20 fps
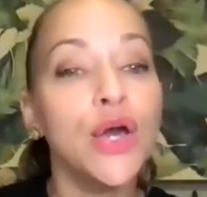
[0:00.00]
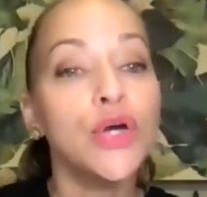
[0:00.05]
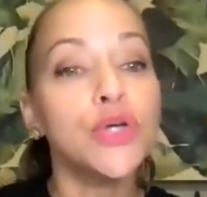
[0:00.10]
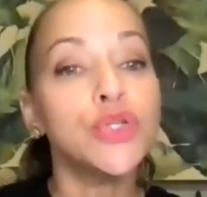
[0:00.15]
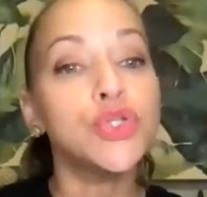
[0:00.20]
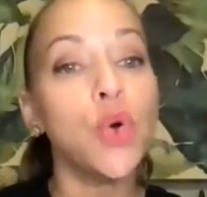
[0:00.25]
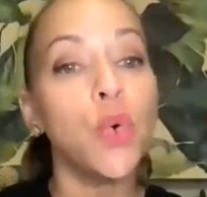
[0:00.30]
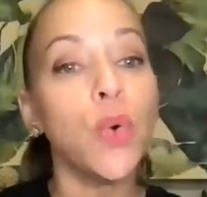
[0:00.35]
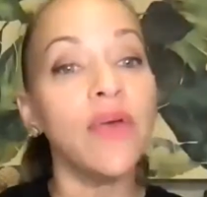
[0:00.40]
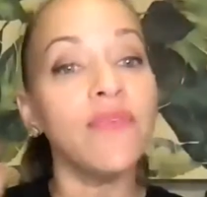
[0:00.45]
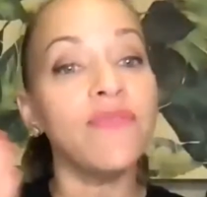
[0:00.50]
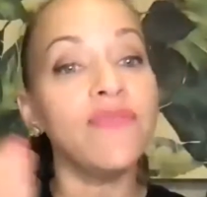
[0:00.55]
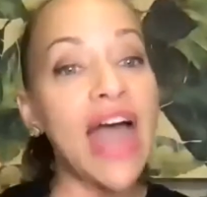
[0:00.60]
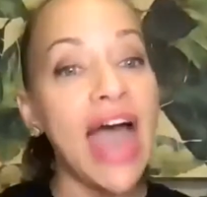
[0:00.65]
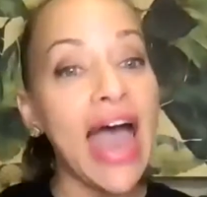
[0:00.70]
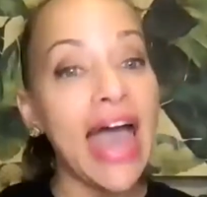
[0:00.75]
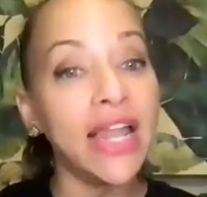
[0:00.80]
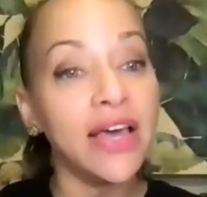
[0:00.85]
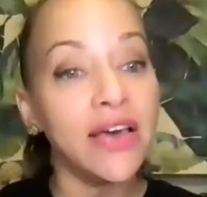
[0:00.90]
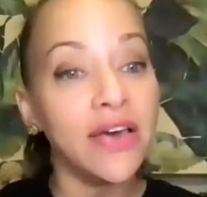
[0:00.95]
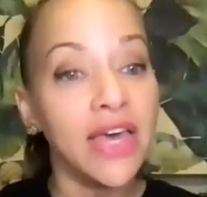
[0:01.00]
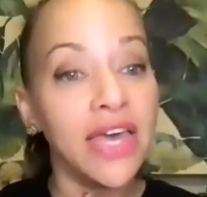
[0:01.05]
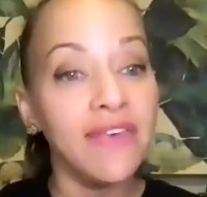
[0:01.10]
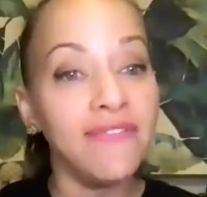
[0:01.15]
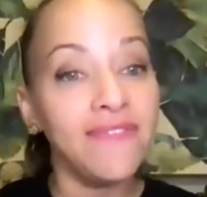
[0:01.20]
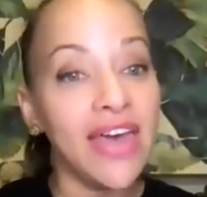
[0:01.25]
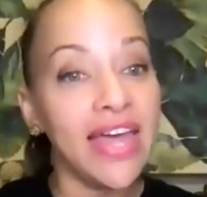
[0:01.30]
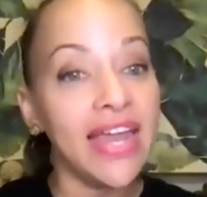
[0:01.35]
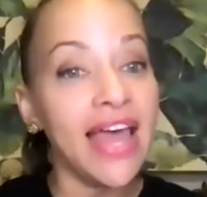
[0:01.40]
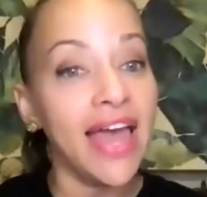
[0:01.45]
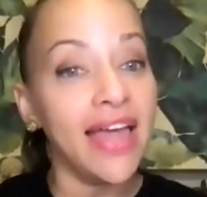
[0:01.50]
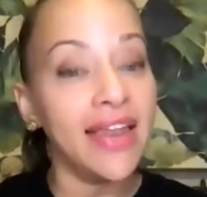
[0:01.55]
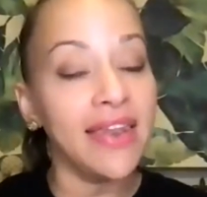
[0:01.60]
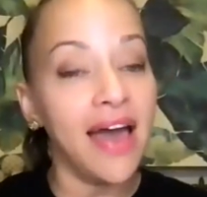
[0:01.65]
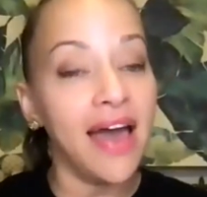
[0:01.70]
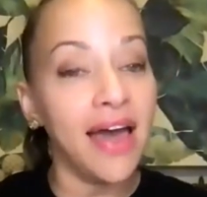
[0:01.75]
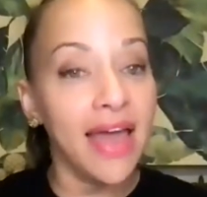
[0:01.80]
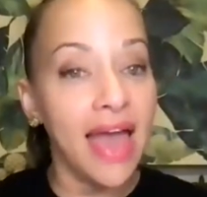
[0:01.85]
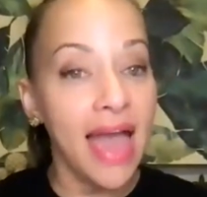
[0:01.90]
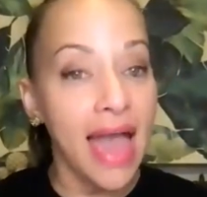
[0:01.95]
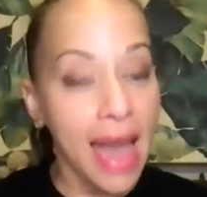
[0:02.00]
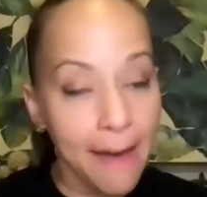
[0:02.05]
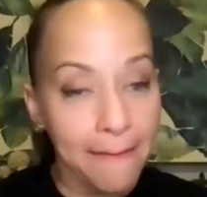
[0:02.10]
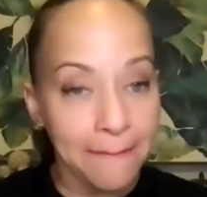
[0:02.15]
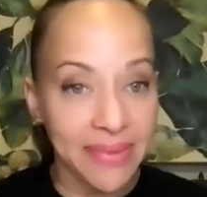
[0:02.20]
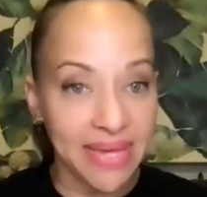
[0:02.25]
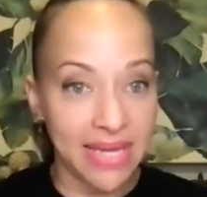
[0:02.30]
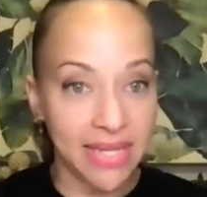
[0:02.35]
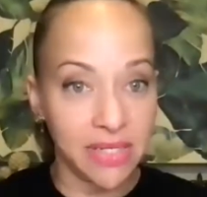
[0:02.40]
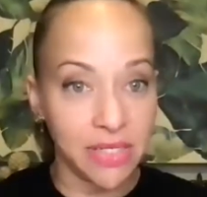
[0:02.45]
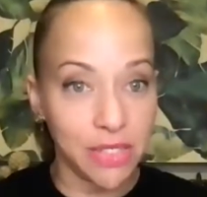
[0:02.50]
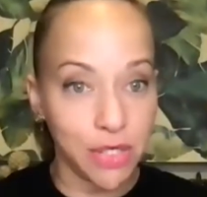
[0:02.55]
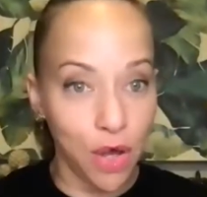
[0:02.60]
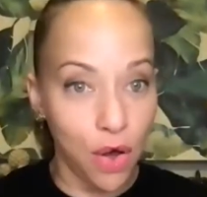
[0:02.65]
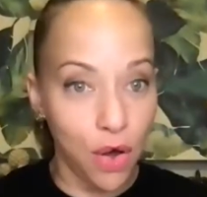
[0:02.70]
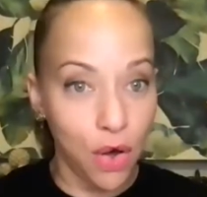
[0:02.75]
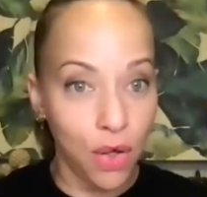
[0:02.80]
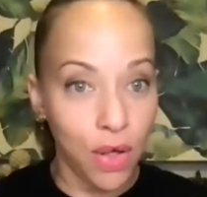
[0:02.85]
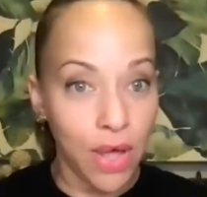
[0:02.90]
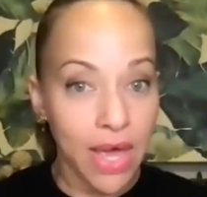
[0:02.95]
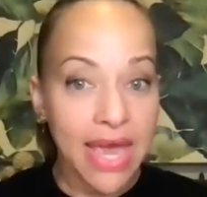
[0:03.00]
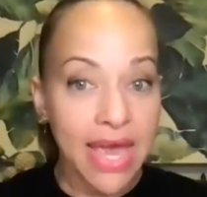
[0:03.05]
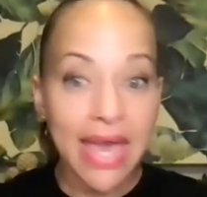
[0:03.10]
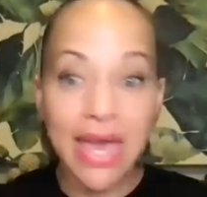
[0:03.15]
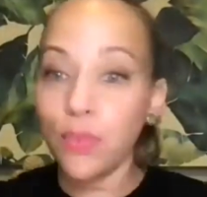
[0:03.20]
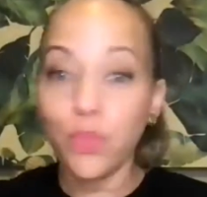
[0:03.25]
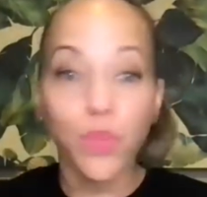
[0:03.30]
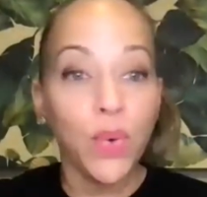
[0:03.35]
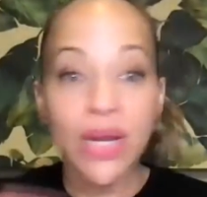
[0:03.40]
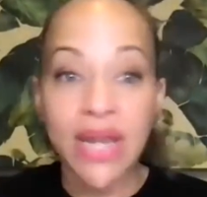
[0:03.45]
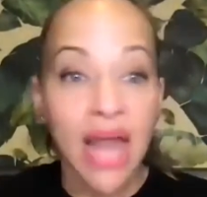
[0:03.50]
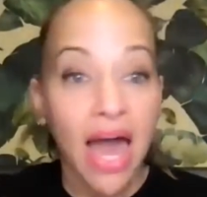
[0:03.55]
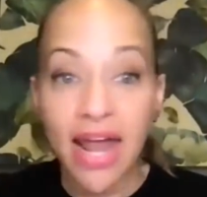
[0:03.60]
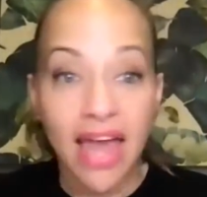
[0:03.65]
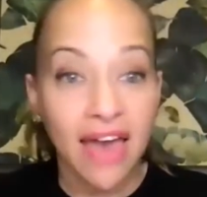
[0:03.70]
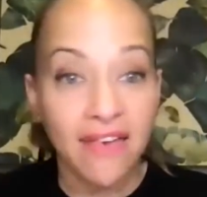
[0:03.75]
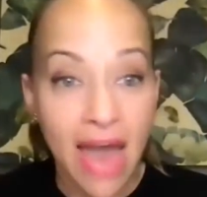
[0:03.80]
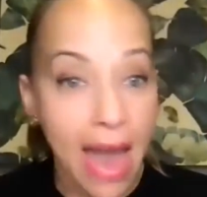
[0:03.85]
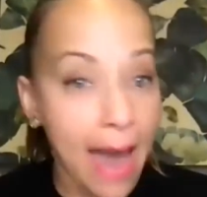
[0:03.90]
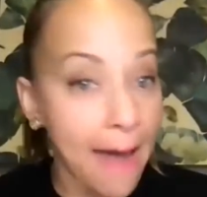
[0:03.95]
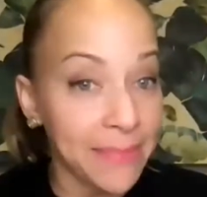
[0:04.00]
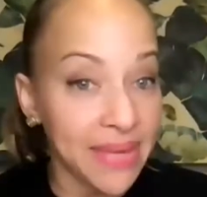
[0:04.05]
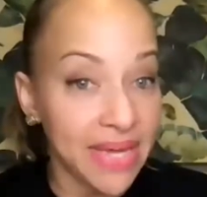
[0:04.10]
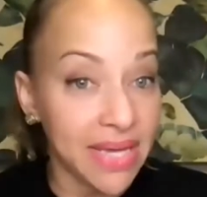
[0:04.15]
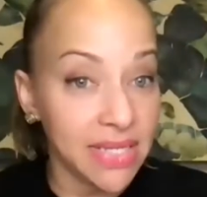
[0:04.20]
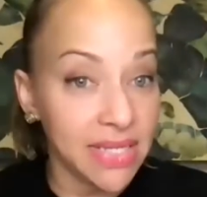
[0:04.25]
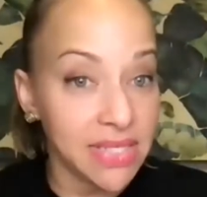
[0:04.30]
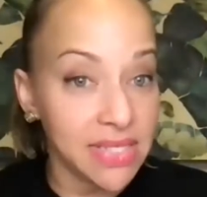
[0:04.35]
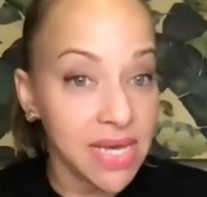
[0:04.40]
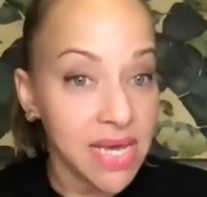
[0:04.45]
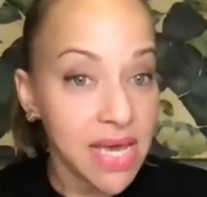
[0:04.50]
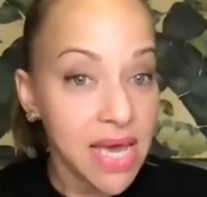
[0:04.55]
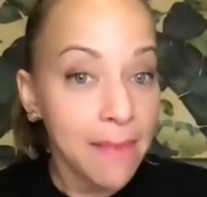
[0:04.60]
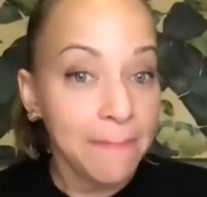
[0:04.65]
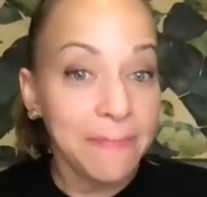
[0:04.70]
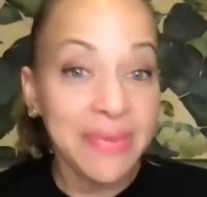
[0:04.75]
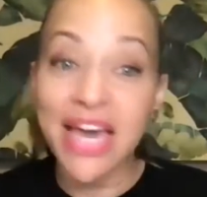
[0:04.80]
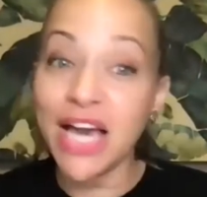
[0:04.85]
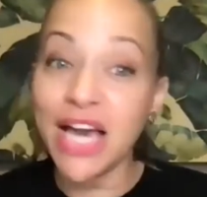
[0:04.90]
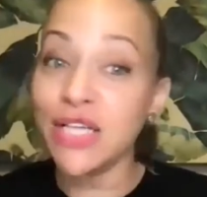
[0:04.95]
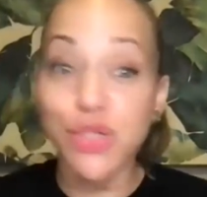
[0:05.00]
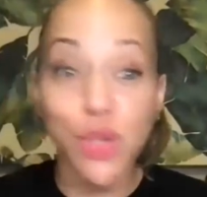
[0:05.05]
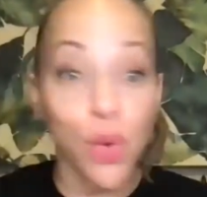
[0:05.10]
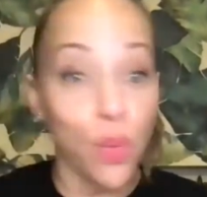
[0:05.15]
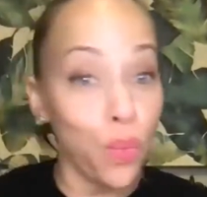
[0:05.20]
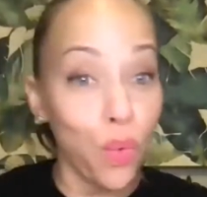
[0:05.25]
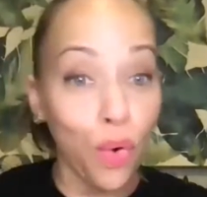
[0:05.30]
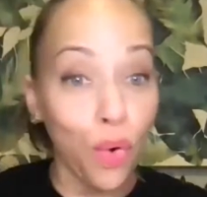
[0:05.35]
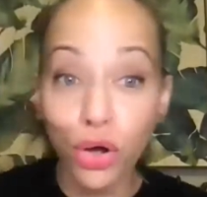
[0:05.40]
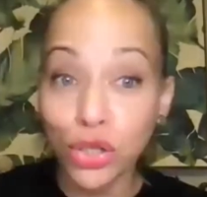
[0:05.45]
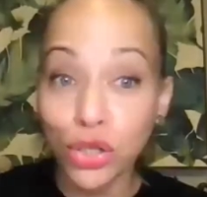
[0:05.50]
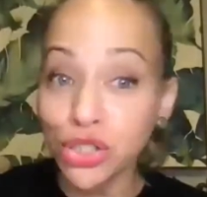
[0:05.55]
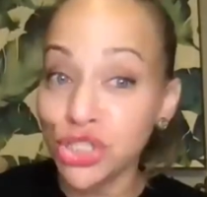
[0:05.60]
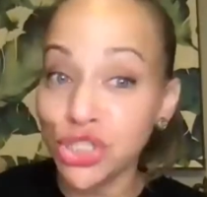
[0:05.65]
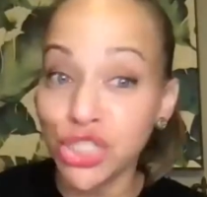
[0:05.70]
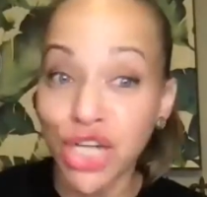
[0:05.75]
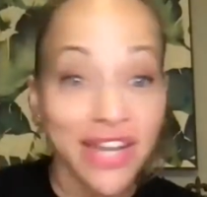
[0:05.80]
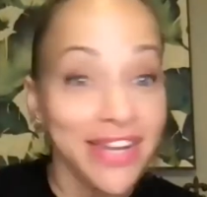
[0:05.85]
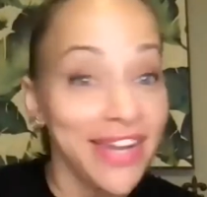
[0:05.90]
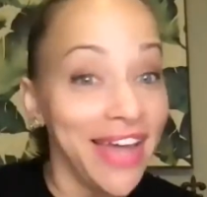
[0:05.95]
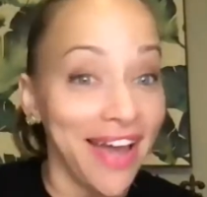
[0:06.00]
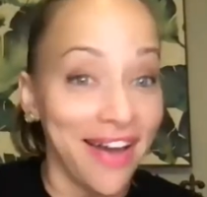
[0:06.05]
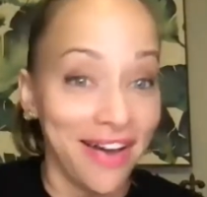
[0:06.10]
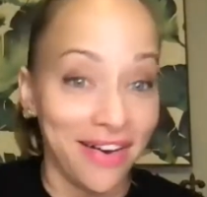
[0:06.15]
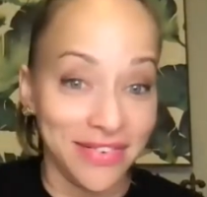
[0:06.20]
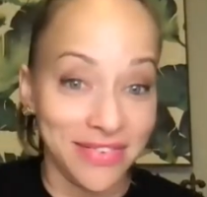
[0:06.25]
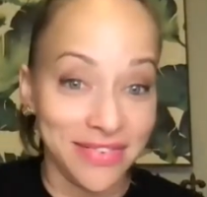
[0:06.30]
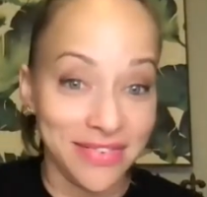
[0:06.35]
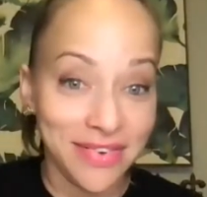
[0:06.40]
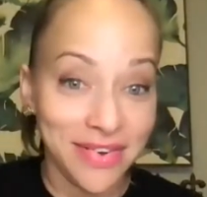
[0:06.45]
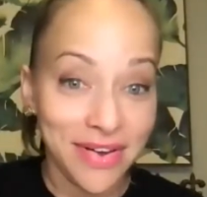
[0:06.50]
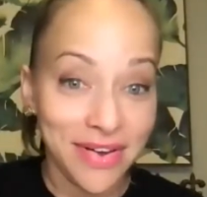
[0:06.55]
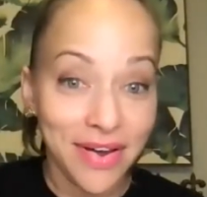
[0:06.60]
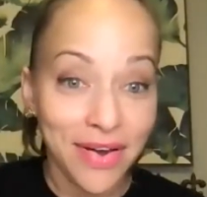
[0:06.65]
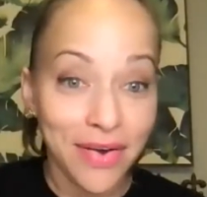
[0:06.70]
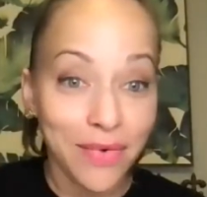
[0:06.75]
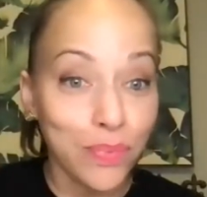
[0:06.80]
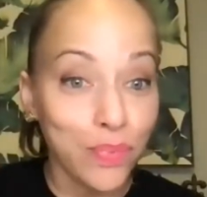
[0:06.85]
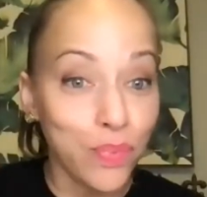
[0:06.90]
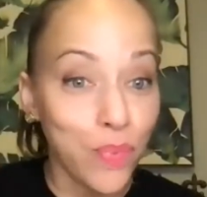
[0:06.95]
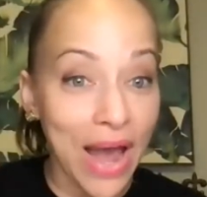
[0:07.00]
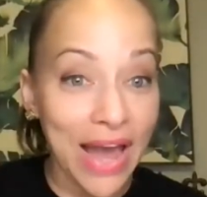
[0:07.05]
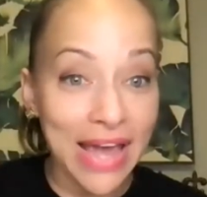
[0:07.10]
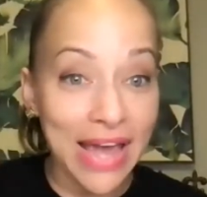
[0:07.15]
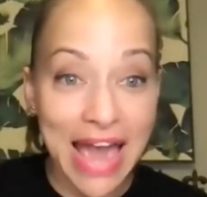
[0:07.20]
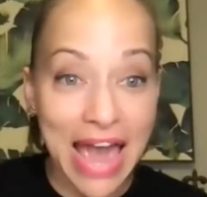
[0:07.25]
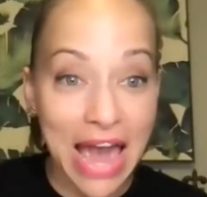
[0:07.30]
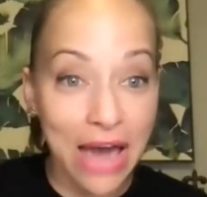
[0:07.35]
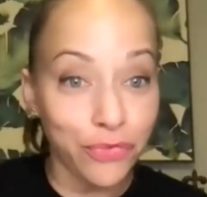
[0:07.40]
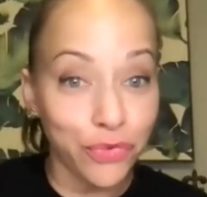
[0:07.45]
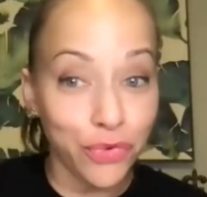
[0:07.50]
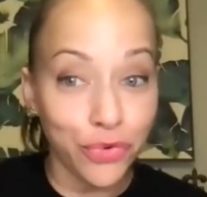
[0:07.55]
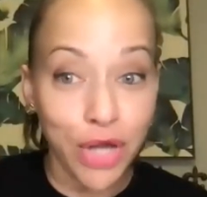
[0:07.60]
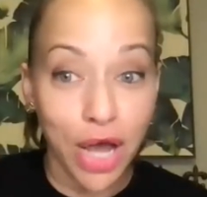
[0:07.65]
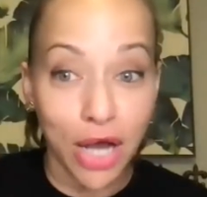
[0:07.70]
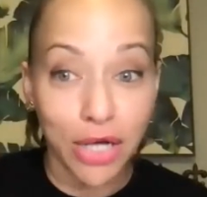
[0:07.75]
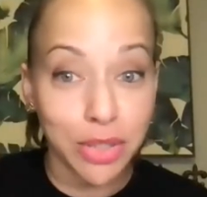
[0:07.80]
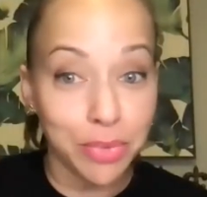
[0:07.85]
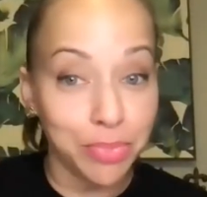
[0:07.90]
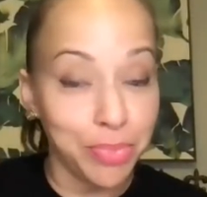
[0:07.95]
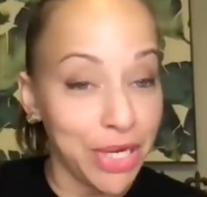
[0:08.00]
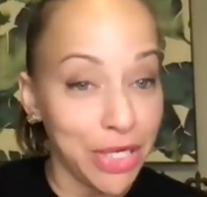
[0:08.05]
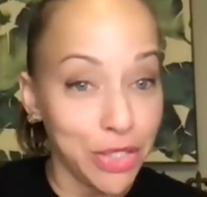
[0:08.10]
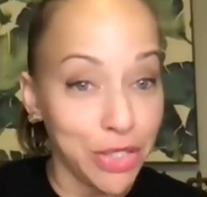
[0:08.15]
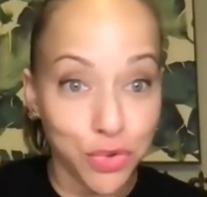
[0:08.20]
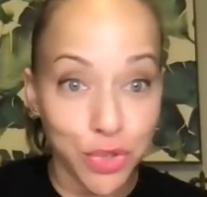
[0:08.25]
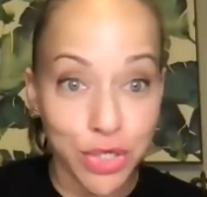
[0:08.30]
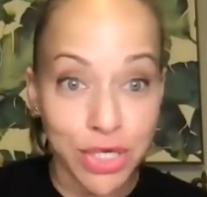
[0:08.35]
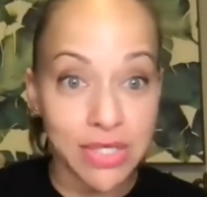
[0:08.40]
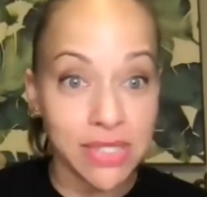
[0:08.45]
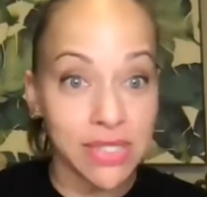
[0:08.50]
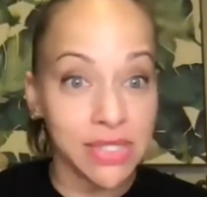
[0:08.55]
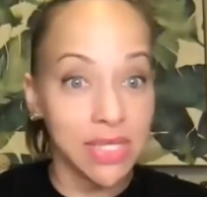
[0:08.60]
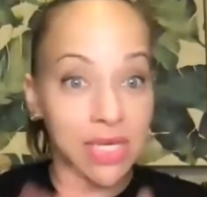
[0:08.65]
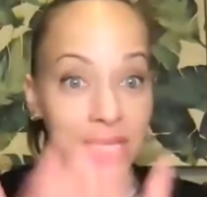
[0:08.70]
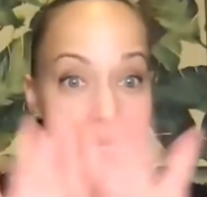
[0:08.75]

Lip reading: So if that event had not happened, y'all, it would not have happened because the world shut down right after Dr. Petrie's